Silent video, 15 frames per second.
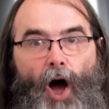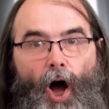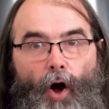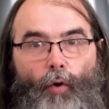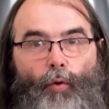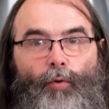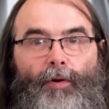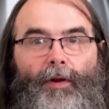
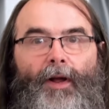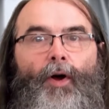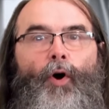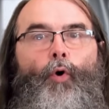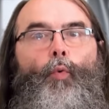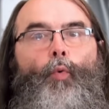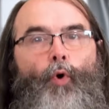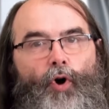whole
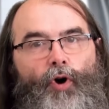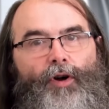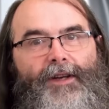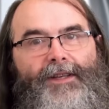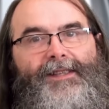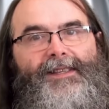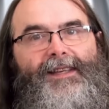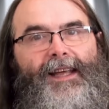
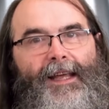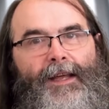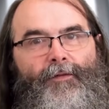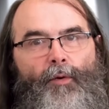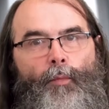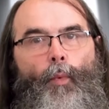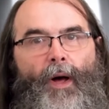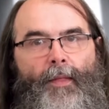works
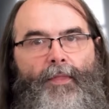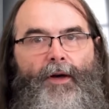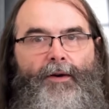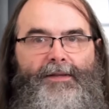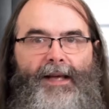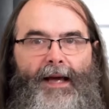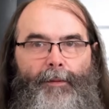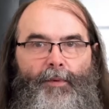even when
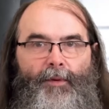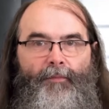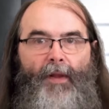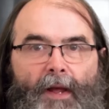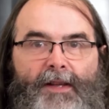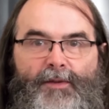those happen.